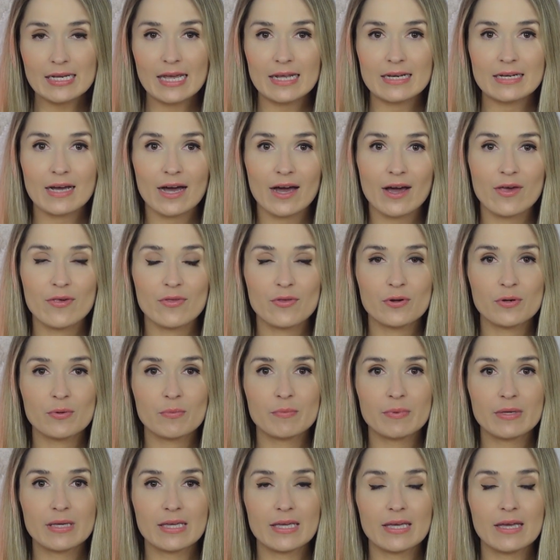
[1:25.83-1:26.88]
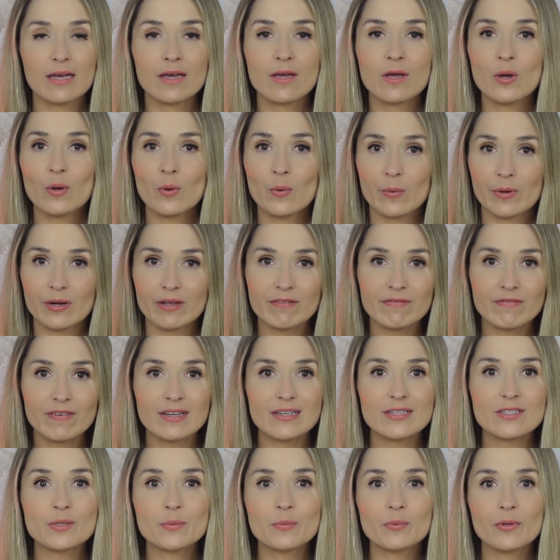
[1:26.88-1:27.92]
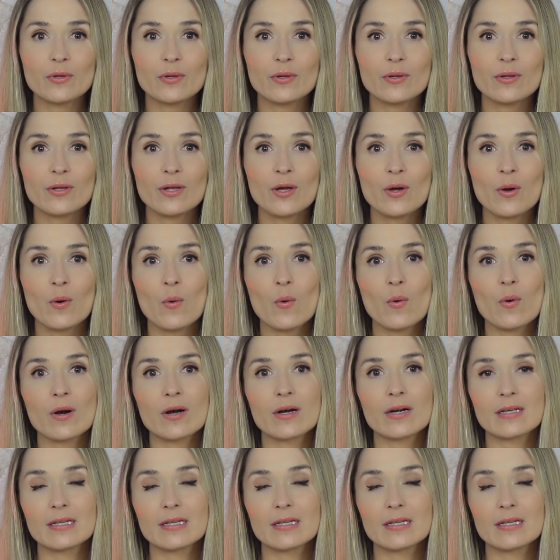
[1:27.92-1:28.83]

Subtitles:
can either be refundable or